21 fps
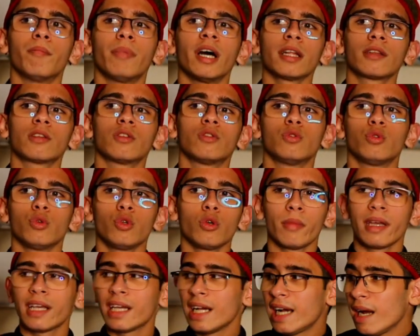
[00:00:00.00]
But do
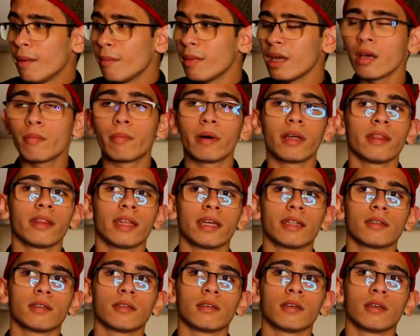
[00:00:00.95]
you make amal upon
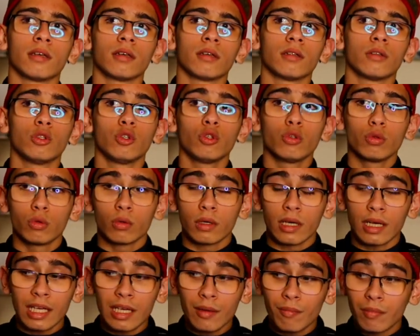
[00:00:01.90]
that? Do
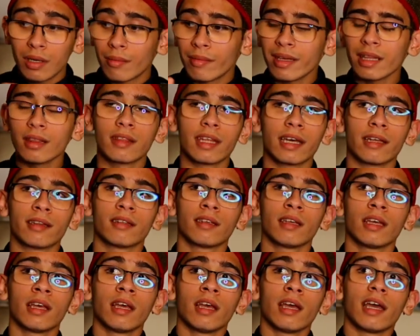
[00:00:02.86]
you implement that?
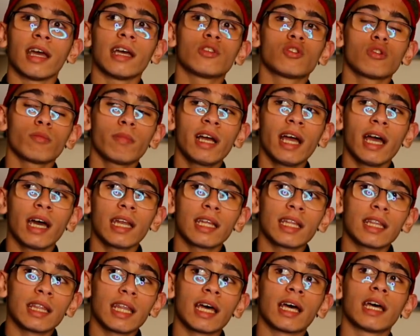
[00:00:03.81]
And
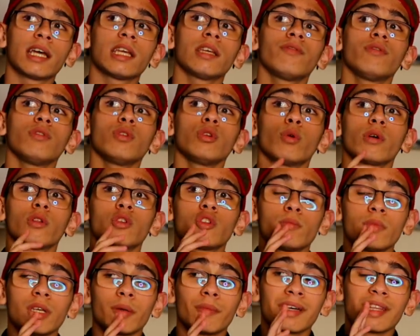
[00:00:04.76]
subhanallah, if you don't want
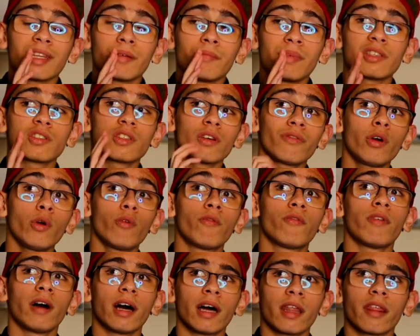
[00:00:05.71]
to be among the best of
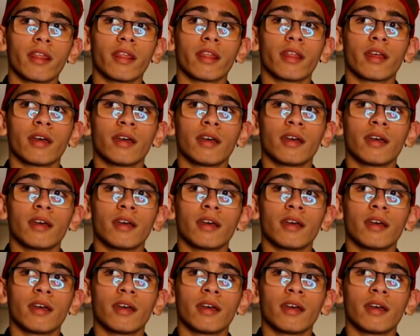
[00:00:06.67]
huffaz,